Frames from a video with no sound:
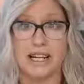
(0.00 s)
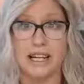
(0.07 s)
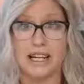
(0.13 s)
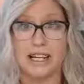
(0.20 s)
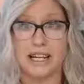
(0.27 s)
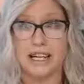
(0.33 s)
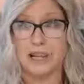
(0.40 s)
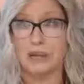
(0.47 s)

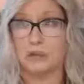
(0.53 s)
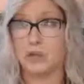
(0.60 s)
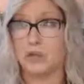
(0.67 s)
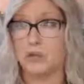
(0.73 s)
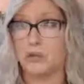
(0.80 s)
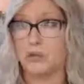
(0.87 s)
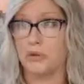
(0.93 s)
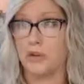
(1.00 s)
That helps
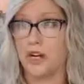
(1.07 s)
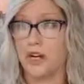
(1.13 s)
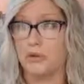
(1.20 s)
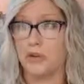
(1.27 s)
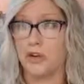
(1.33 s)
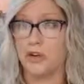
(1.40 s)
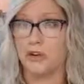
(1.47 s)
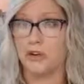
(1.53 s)
you
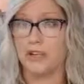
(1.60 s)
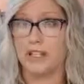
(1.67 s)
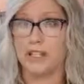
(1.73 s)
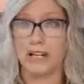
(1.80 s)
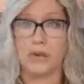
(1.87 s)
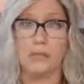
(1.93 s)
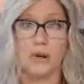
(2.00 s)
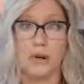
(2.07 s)
when you
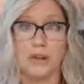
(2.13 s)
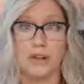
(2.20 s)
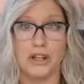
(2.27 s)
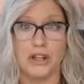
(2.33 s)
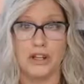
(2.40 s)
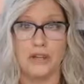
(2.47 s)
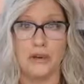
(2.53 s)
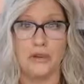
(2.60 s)
stumble, that
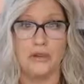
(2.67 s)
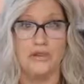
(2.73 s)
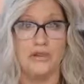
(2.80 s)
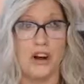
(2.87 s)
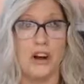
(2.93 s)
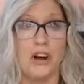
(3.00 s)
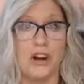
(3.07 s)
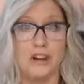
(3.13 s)
you don't
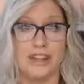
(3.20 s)
fall.